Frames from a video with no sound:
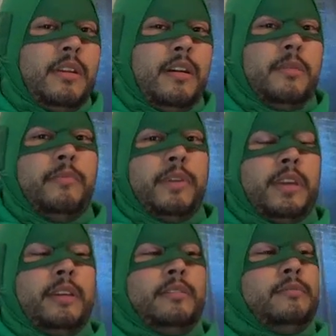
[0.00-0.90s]
a
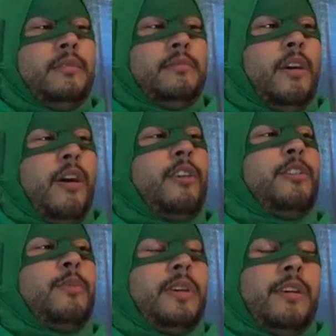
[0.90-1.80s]
big
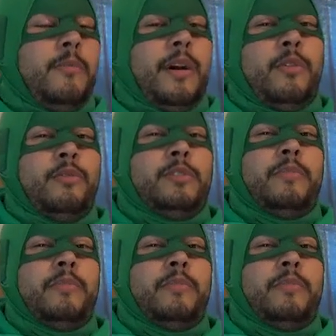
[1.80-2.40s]
argument about who's